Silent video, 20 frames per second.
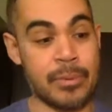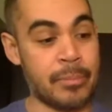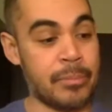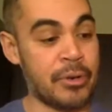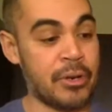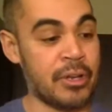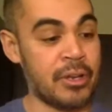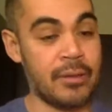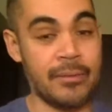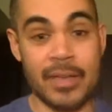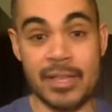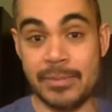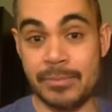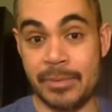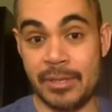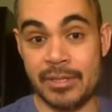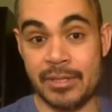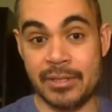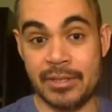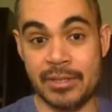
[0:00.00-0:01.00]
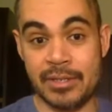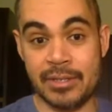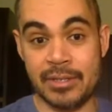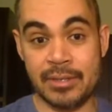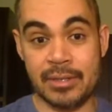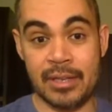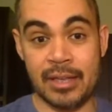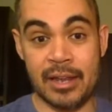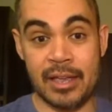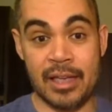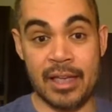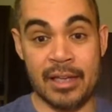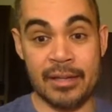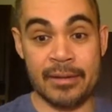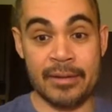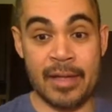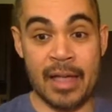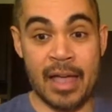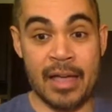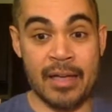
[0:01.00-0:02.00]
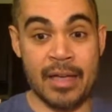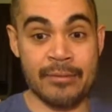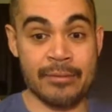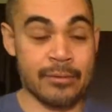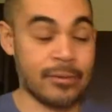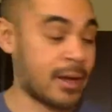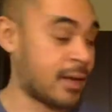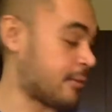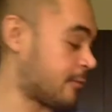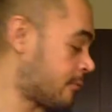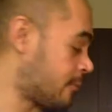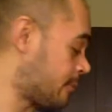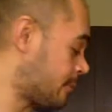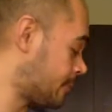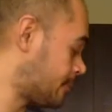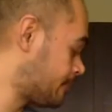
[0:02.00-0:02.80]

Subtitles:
a pretty good investment to just kind of have around you.